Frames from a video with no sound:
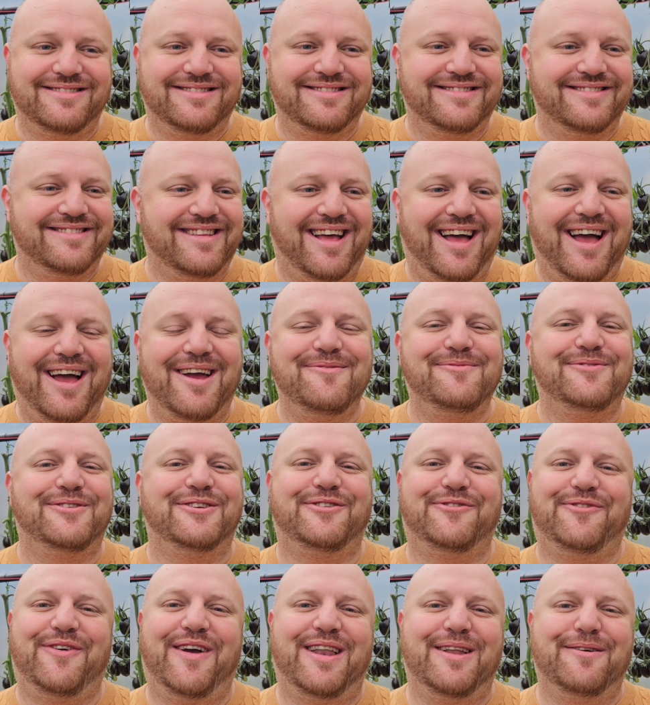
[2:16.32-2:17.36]

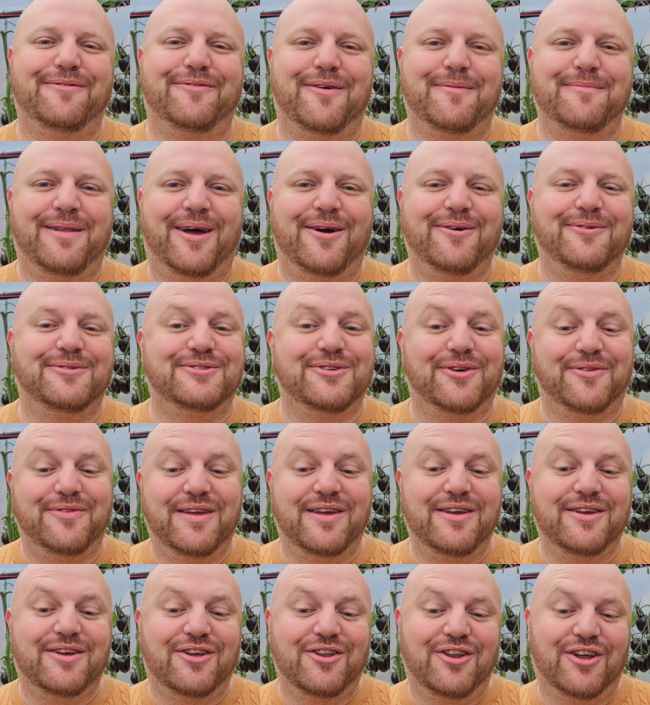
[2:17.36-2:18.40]
fed up of them now. So
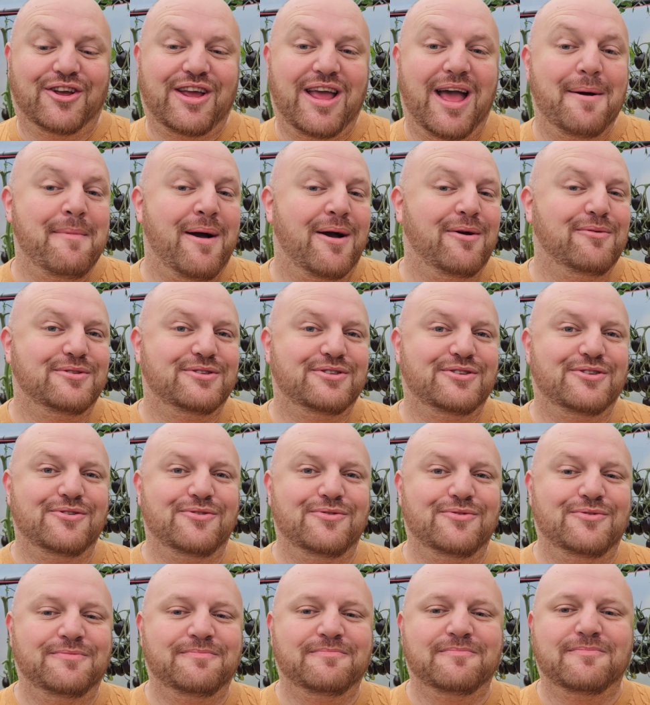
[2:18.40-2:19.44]
they're going to come out
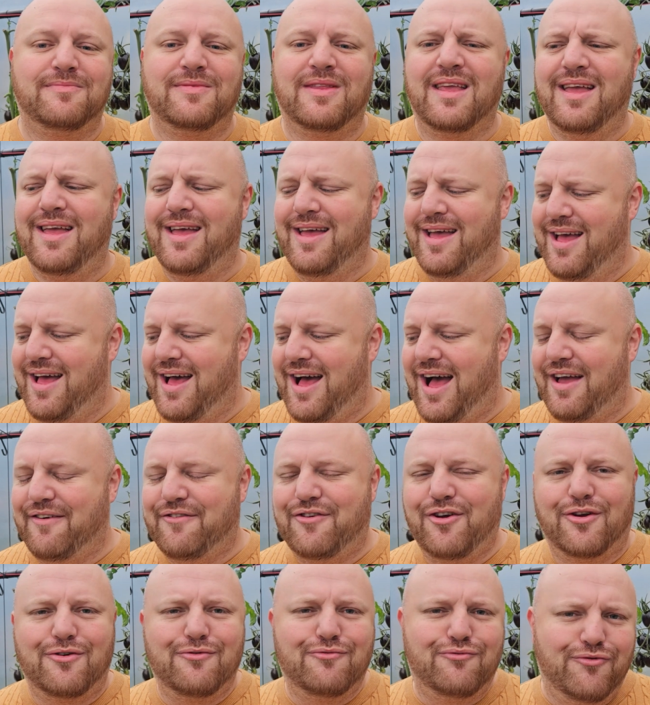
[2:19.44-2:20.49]
soon. I've
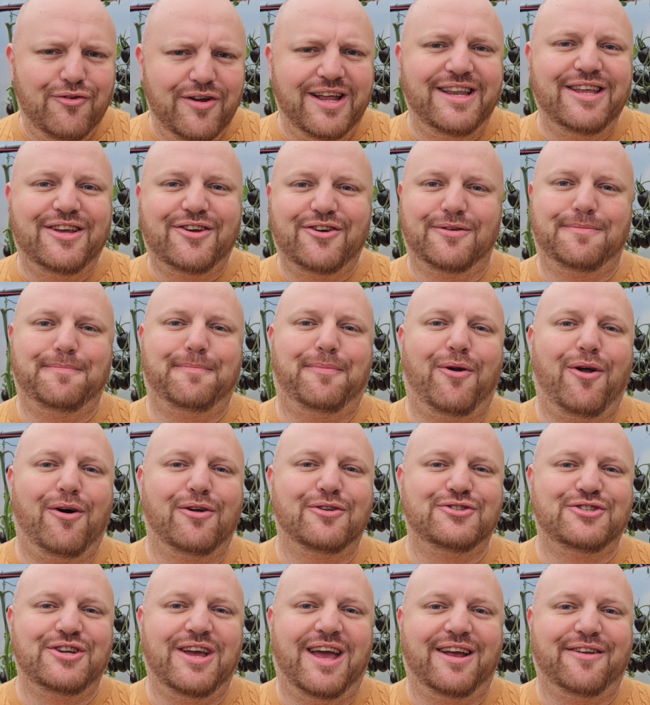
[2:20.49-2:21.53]
got a really good
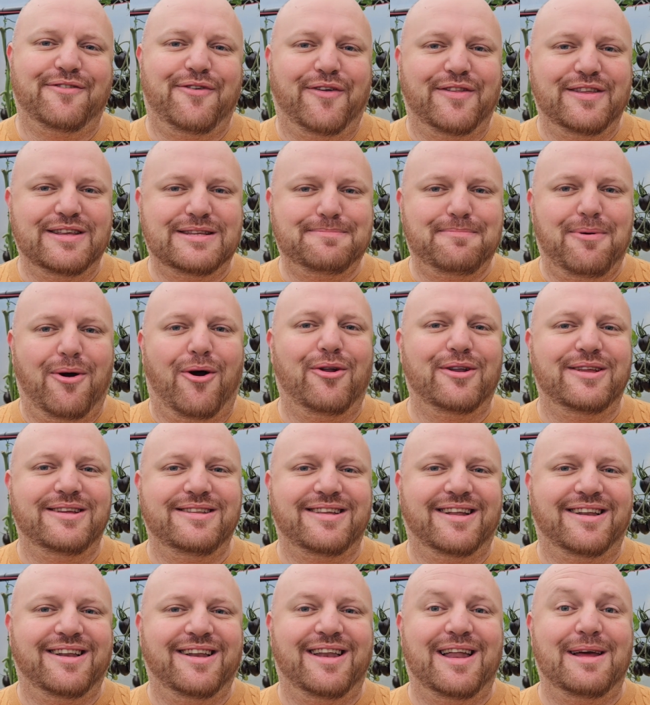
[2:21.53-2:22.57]
project for this
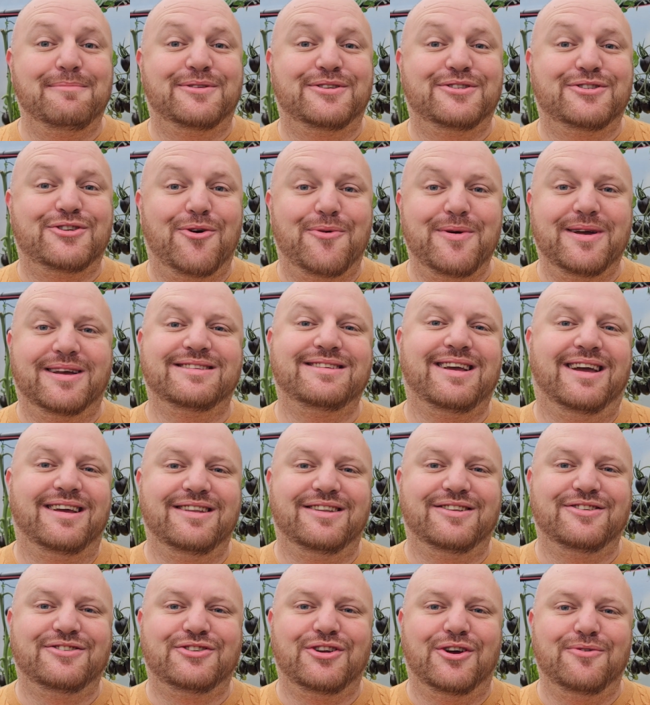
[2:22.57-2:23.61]
polytunnel I'm so excited
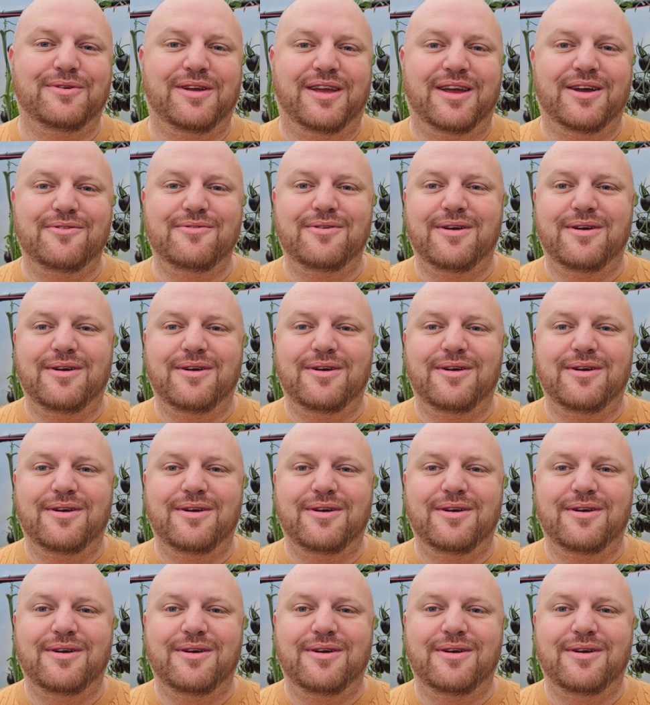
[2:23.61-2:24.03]
to show you,